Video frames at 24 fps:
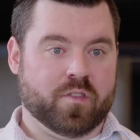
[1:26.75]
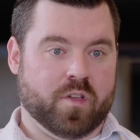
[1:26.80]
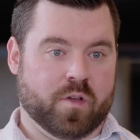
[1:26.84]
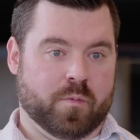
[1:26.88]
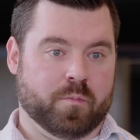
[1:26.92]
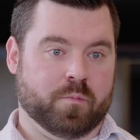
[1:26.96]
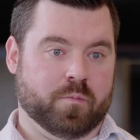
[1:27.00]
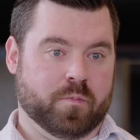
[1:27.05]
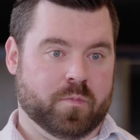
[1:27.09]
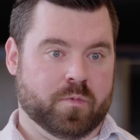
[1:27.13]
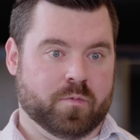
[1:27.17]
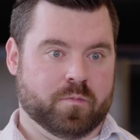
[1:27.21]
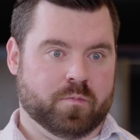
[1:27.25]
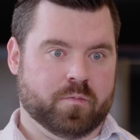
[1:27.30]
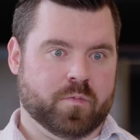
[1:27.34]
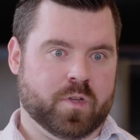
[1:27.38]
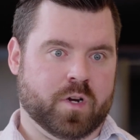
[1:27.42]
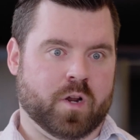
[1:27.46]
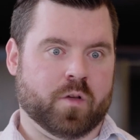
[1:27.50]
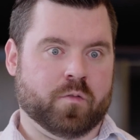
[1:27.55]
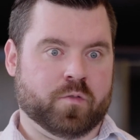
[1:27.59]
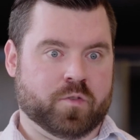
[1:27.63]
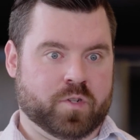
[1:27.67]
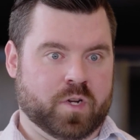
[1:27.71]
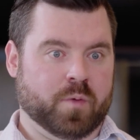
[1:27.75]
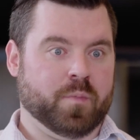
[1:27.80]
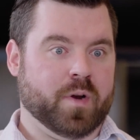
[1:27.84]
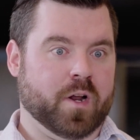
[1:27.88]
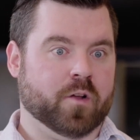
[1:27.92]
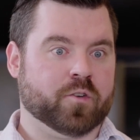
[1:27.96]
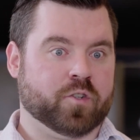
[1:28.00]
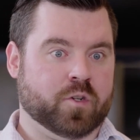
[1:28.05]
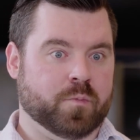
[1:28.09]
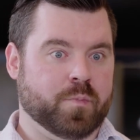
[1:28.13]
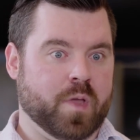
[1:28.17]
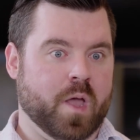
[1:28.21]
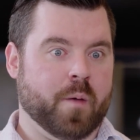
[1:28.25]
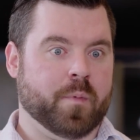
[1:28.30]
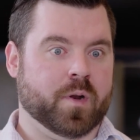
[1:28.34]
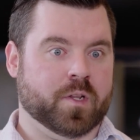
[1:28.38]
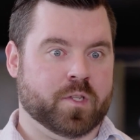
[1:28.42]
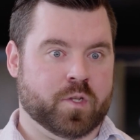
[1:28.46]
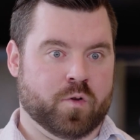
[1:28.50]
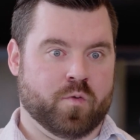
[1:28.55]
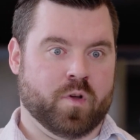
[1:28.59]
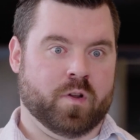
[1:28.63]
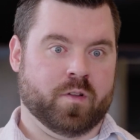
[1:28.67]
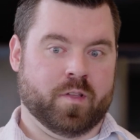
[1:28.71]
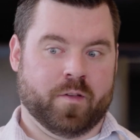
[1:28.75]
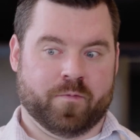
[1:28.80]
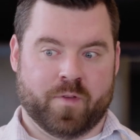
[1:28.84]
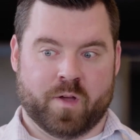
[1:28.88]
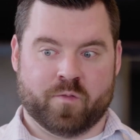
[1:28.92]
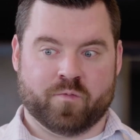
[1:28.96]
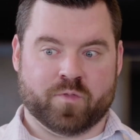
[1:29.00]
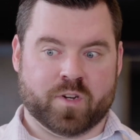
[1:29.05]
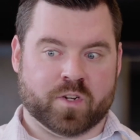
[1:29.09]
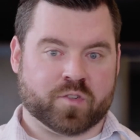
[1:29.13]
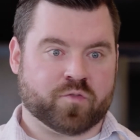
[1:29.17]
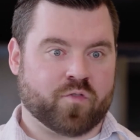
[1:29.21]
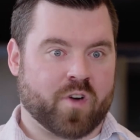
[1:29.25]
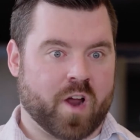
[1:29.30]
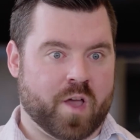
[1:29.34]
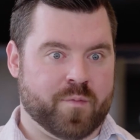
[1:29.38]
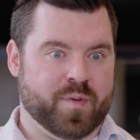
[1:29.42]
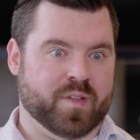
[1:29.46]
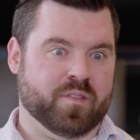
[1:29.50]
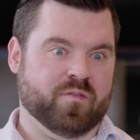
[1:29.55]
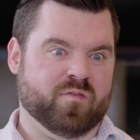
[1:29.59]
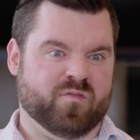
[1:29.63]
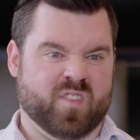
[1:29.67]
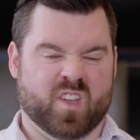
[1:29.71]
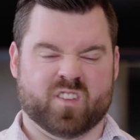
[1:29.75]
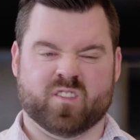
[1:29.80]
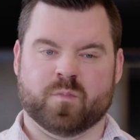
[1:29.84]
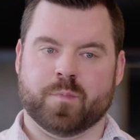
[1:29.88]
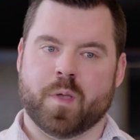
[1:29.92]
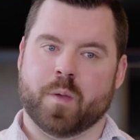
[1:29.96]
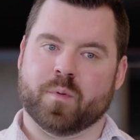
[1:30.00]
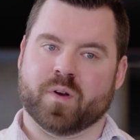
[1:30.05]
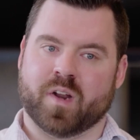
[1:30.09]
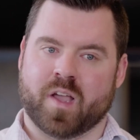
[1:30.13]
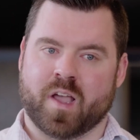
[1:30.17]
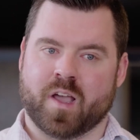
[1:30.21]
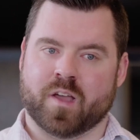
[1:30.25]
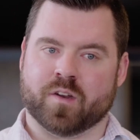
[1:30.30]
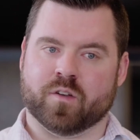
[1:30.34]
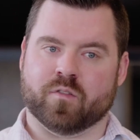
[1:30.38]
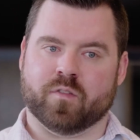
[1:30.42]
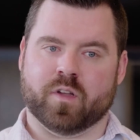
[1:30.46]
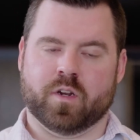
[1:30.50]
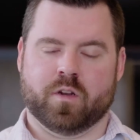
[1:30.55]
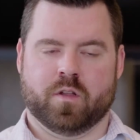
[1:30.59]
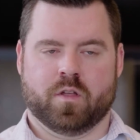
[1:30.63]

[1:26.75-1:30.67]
them you know, someone else should be able to do it. If I describe it, they should be able to handle it.